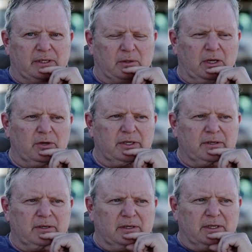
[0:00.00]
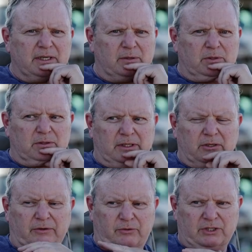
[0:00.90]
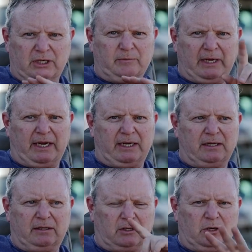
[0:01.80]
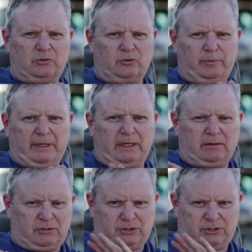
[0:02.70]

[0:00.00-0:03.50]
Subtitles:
He will, if you tell him A, he'll go do B.